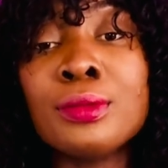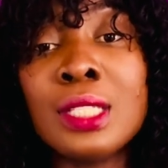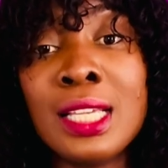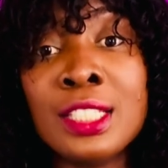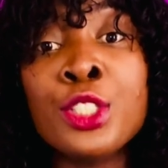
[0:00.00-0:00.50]

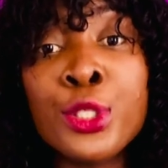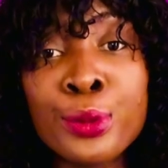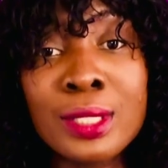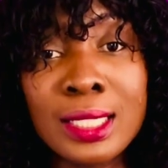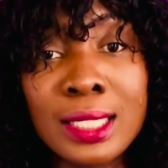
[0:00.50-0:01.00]
in
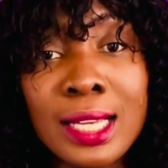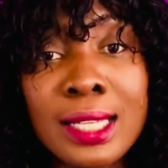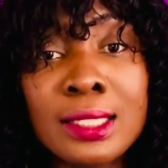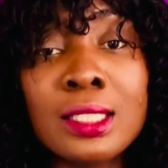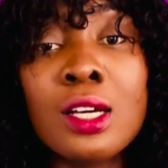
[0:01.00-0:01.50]
New
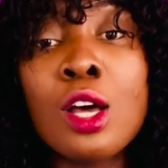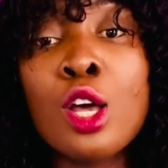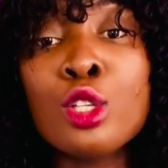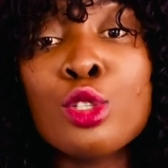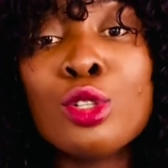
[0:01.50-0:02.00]
Zealand.
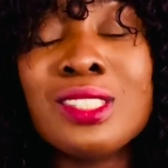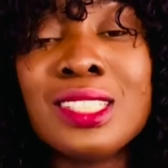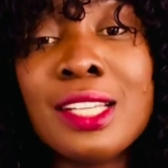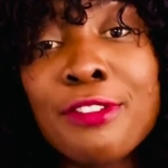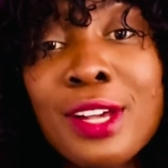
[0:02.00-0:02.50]
So the
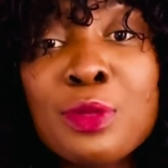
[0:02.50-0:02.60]
difference